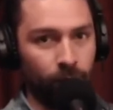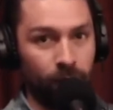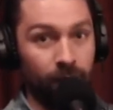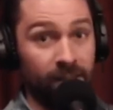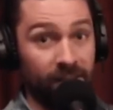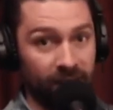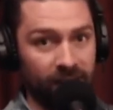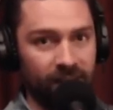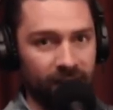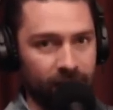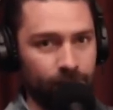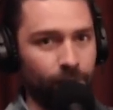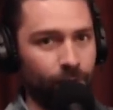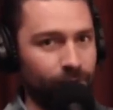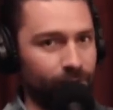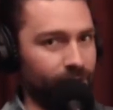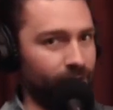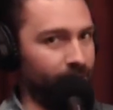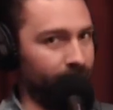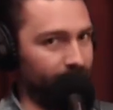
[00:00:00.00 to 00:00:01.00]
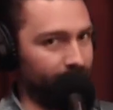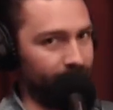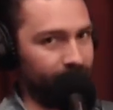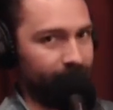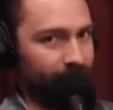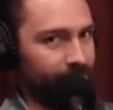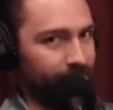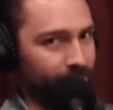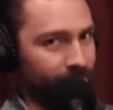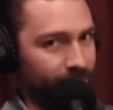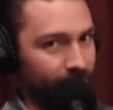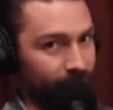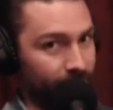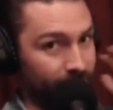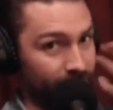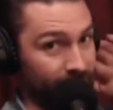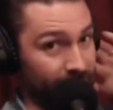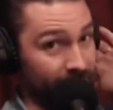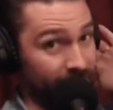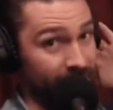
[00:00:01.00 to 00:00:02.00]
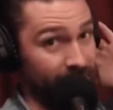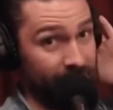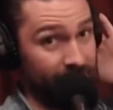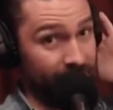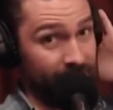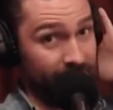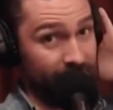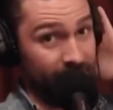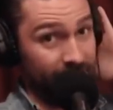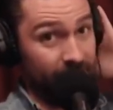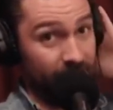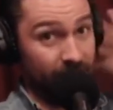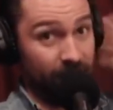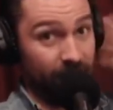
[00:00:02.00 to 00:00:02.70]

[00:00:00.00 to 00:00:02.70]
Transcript: is a six-point turn in a six. Focus R S, same